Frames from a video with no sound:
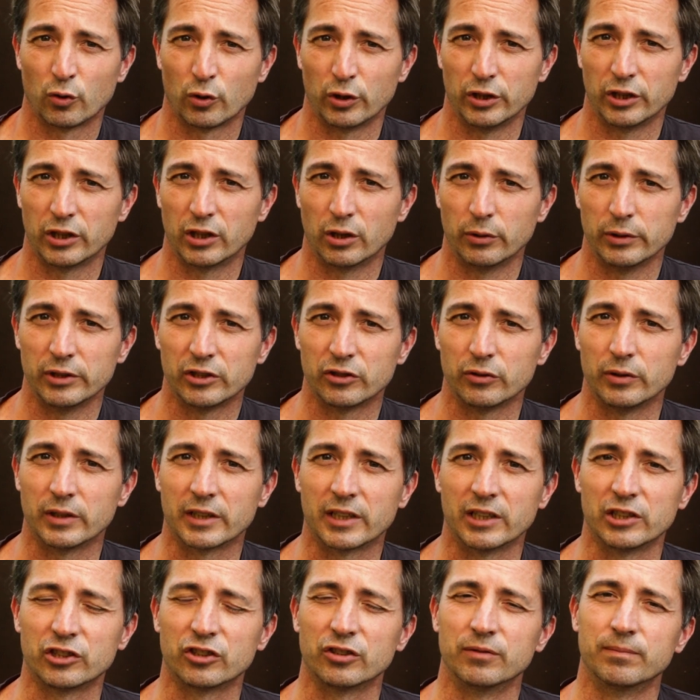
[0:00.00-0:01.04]
Or you go into your
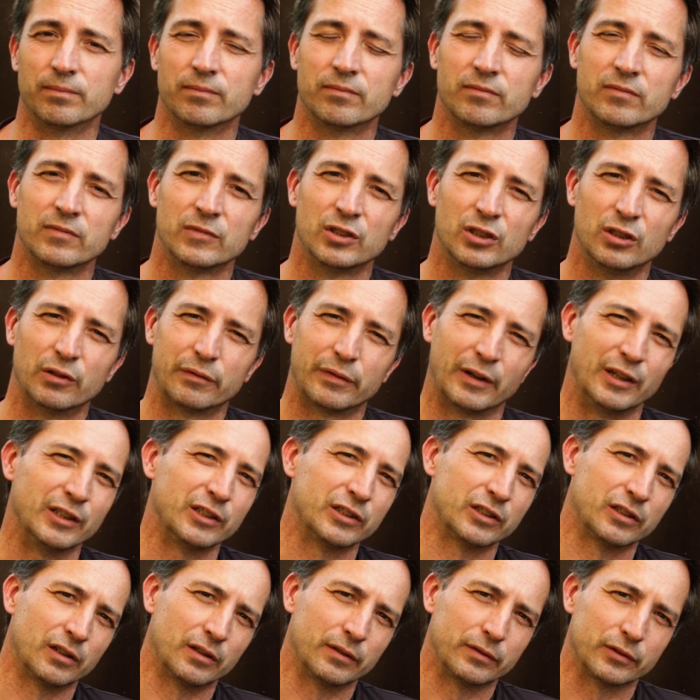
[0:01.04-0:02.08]
kitchen, you find
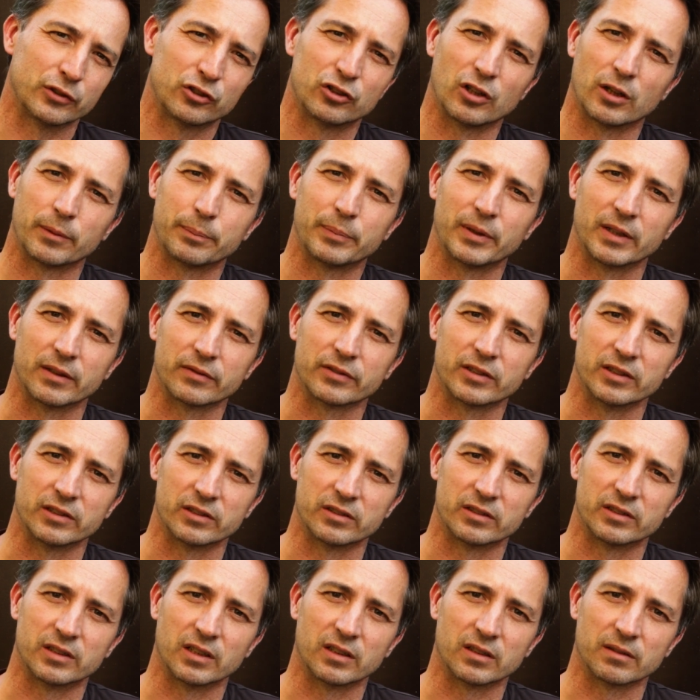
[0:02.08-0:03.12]
yourself a sharp pair of
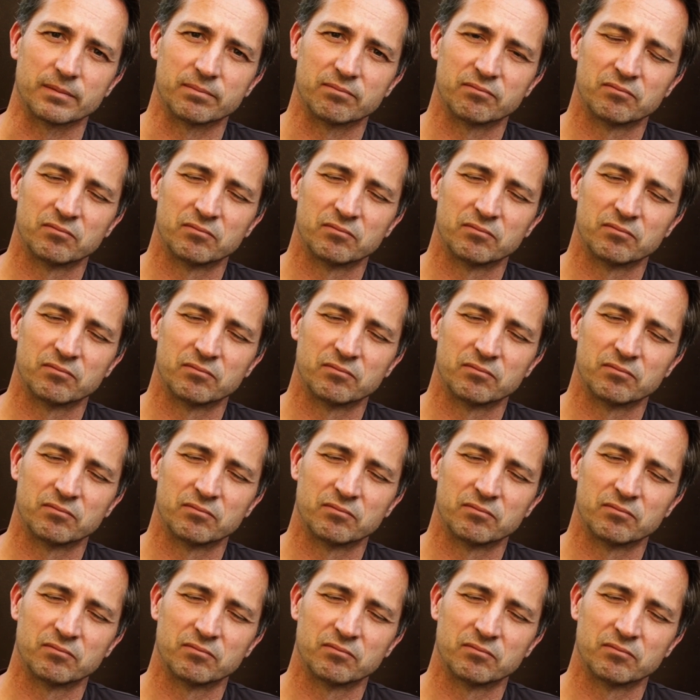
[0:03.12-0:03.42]
scissors there.